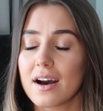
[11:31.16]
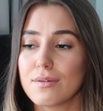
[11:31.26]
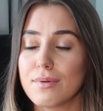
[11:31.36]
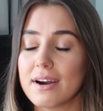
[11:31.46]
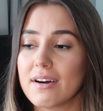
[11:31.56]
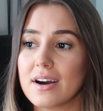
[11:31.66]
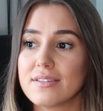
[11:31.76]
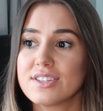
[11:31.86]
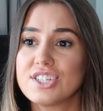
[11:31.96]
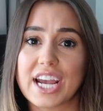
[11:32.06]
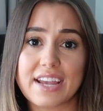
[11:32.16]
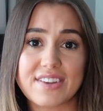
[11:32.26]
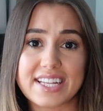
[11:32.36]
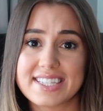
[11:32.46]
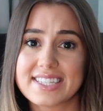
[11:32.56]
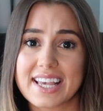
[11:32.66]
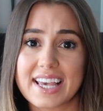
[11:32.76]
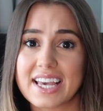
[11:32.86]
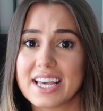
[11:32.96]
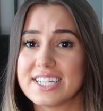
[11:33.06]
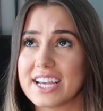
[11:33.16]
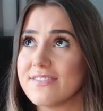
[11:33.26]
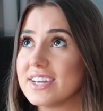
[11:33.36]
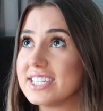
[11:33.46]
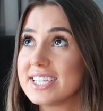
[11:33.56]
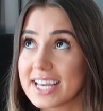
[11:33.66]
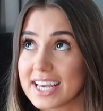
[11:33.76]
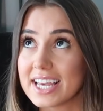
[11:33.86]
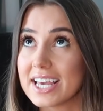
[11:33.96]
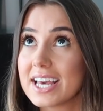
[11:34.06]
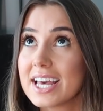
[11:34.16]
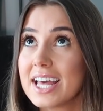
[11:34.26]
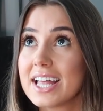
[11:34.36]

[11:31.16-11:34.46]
where else, JVC, JVT.